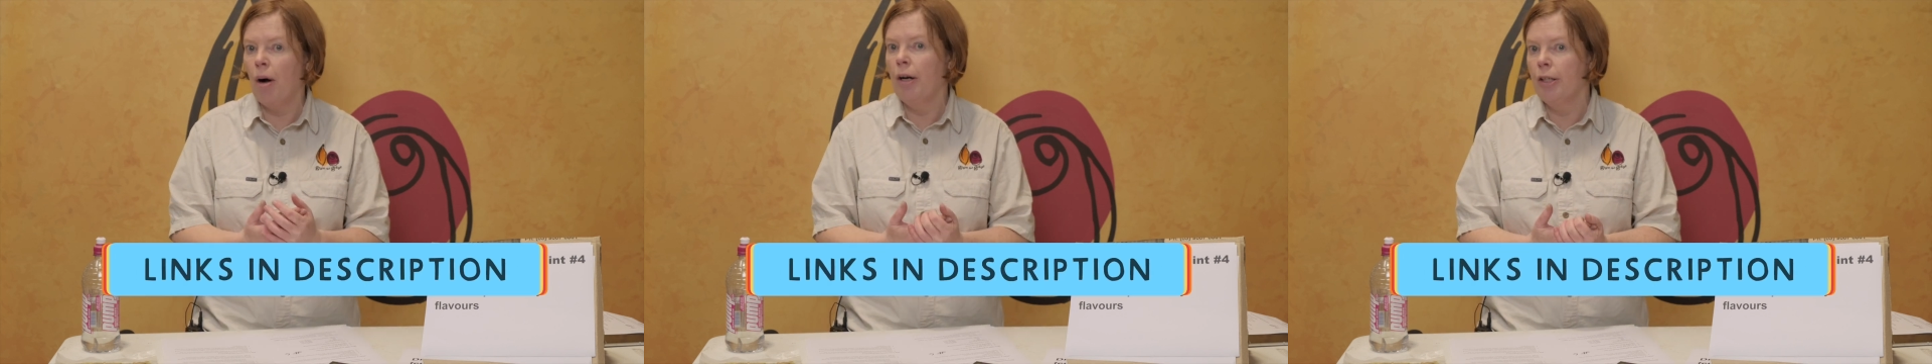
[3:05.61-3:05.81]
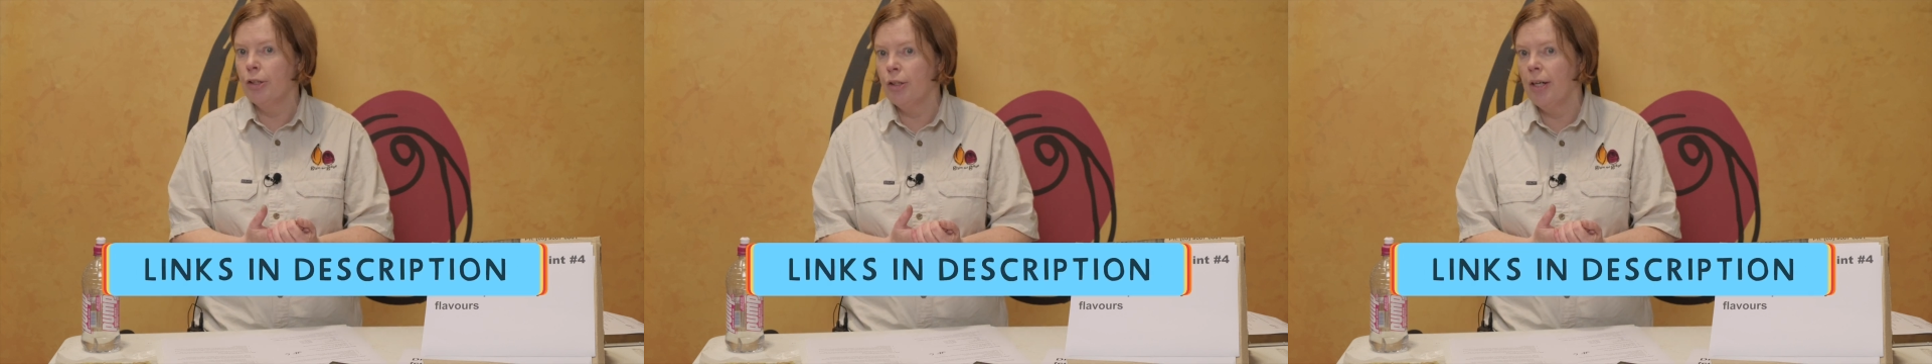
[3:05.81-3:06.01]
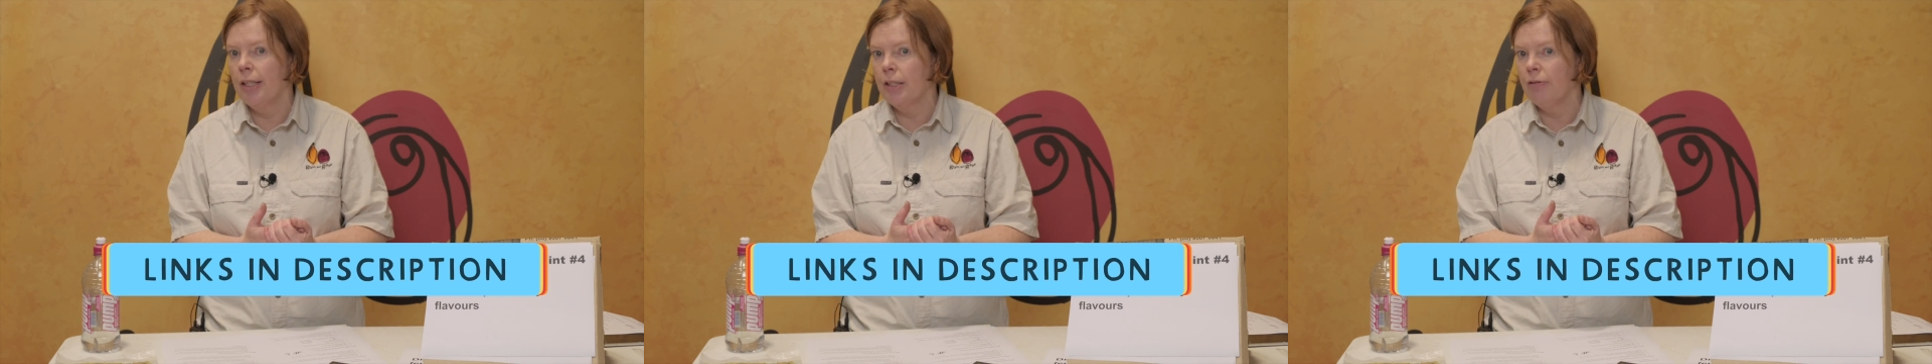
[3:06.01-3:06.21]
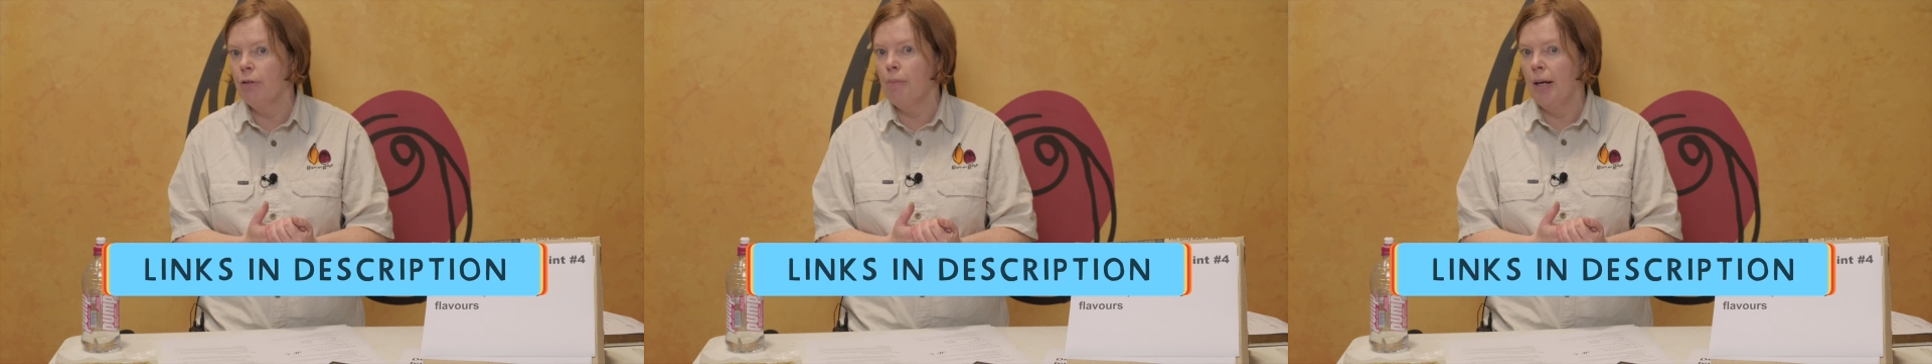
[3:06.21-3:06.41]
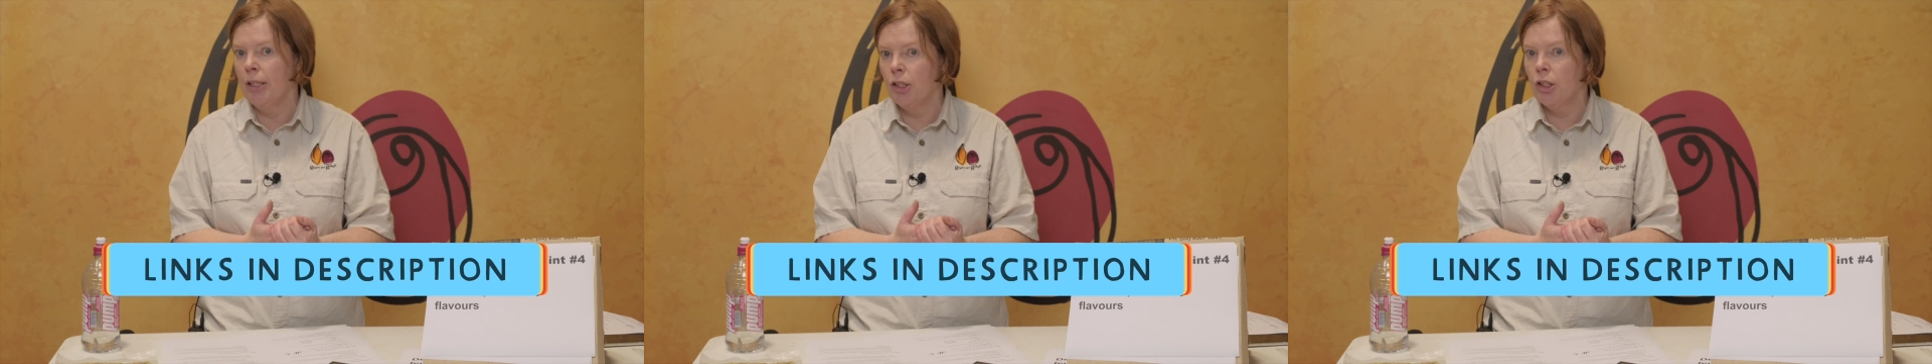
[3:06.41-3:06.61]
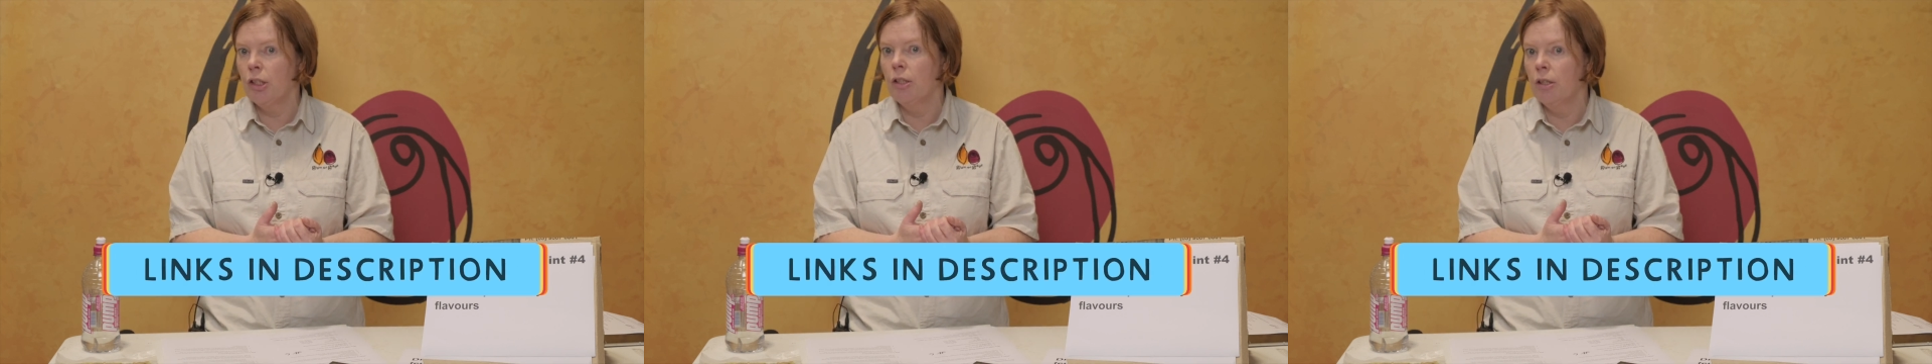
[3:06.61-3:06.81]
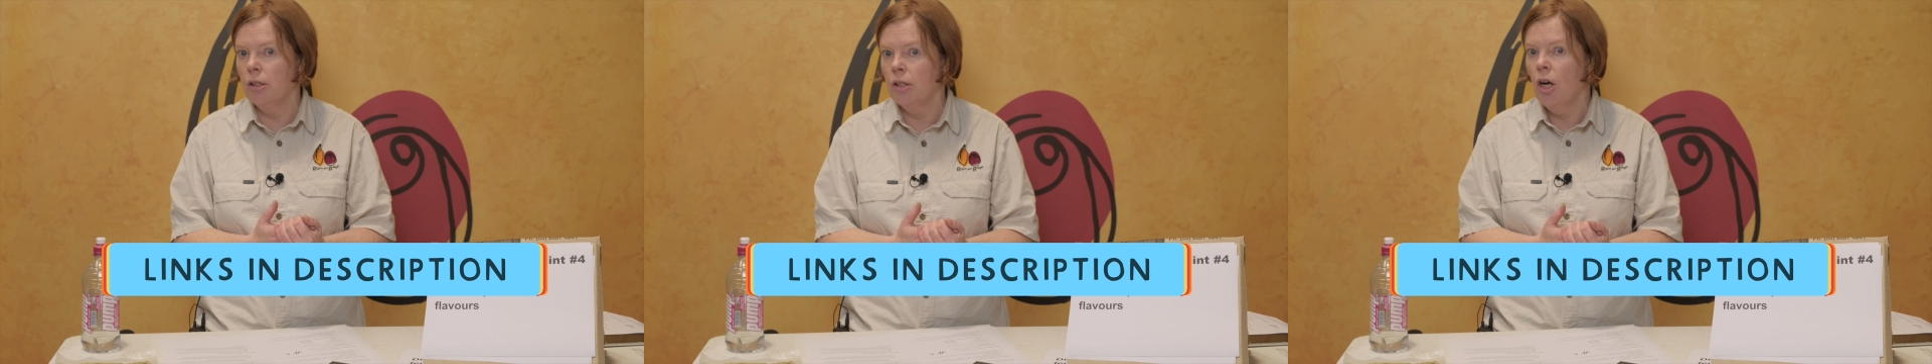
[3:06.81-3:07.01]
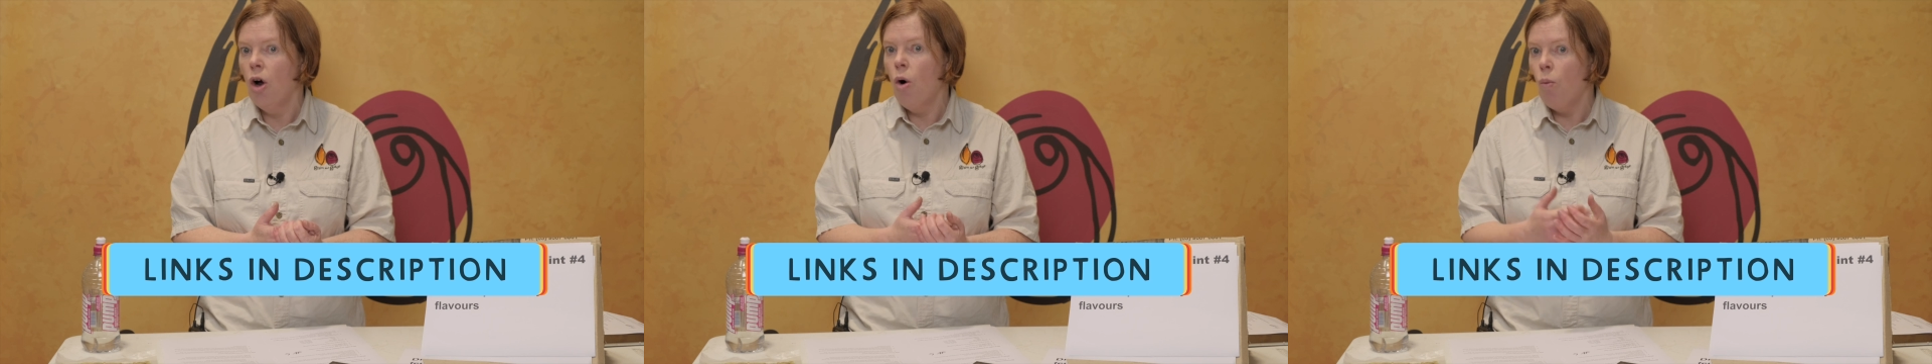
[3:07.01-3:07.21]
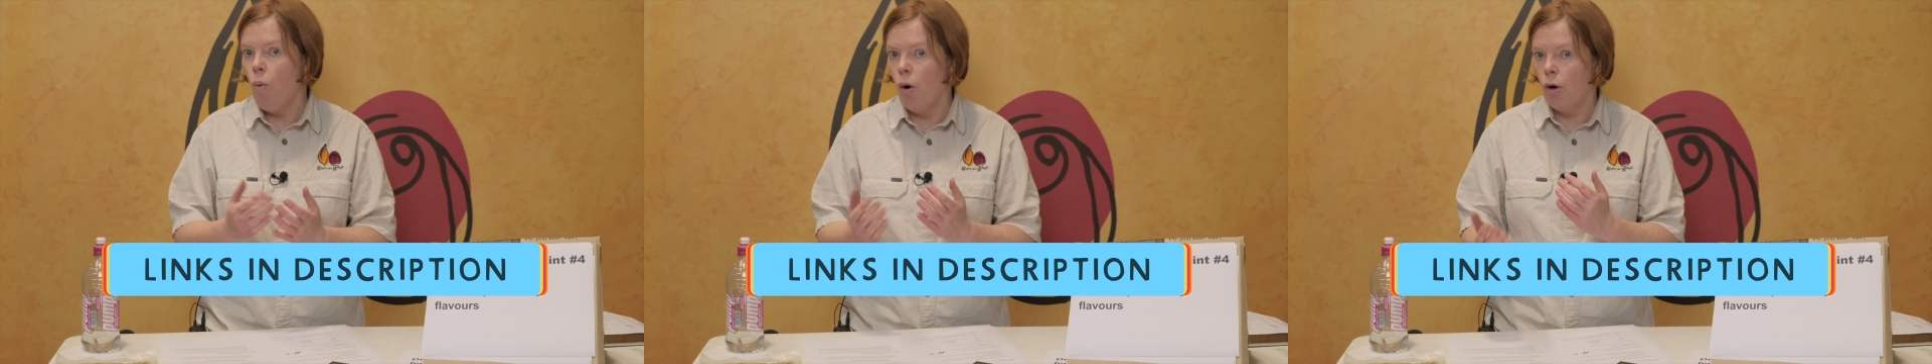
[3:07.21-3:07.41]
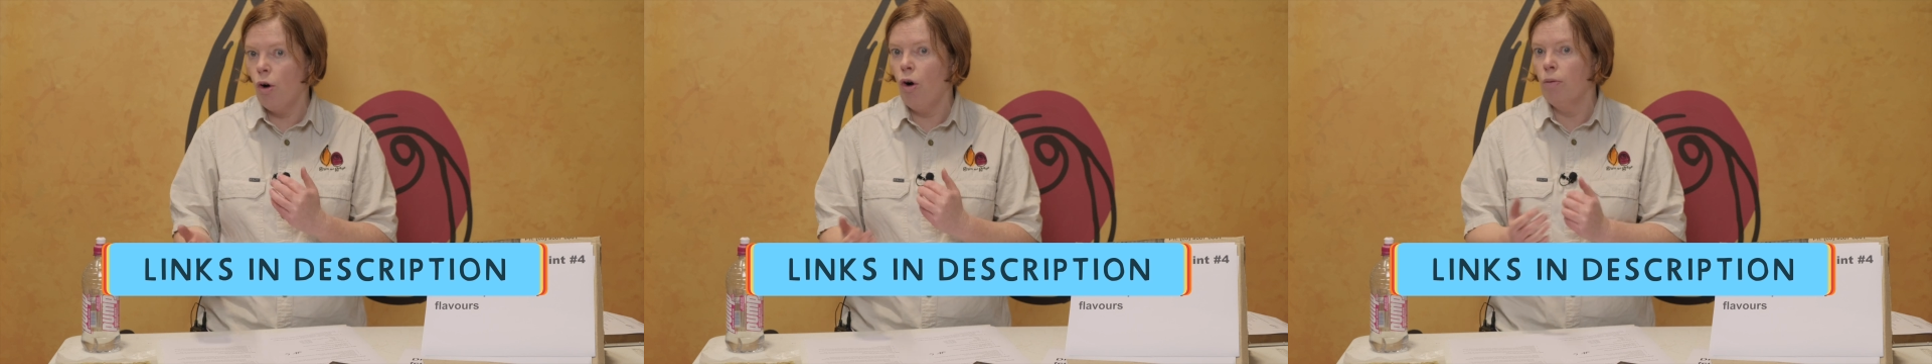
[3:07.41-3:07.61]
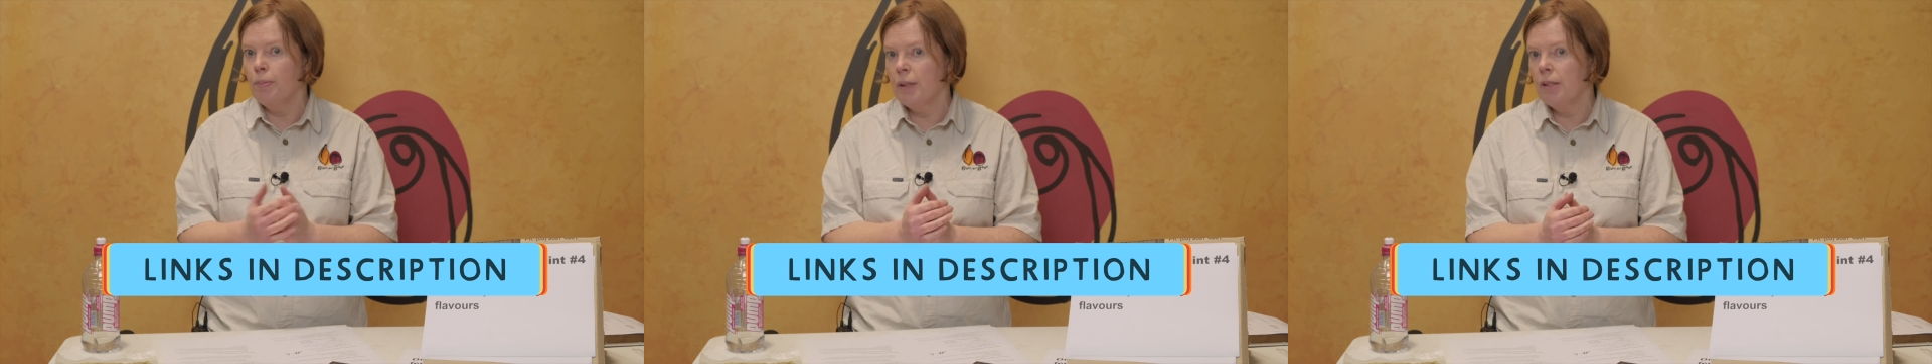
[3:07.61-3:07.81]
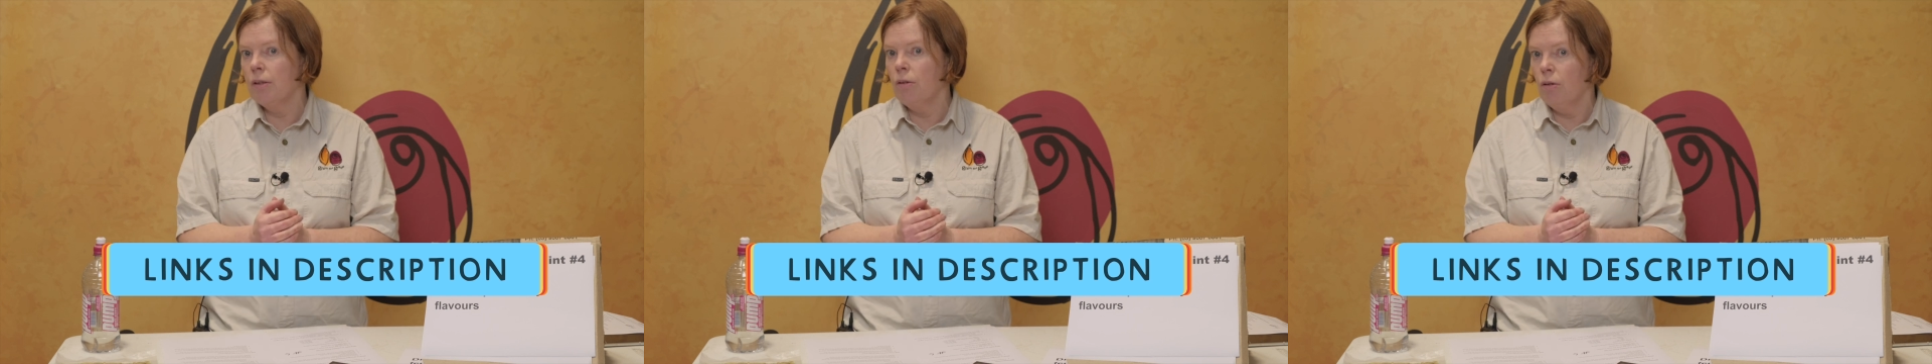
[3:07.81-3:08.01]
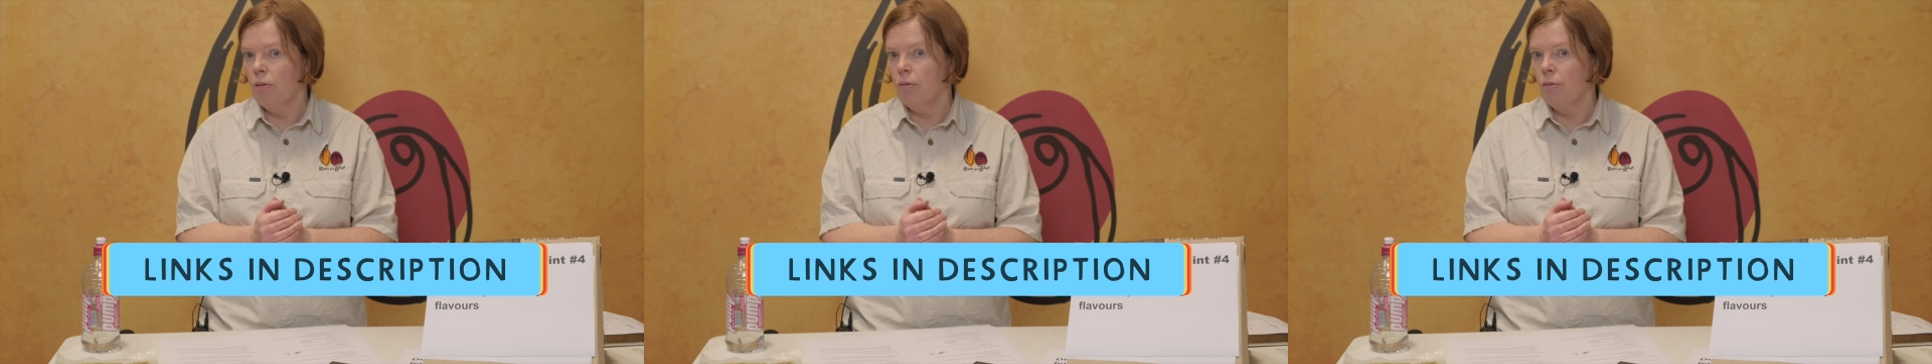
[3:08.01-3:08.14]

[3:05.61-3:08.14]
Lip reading: biotransformation and what hops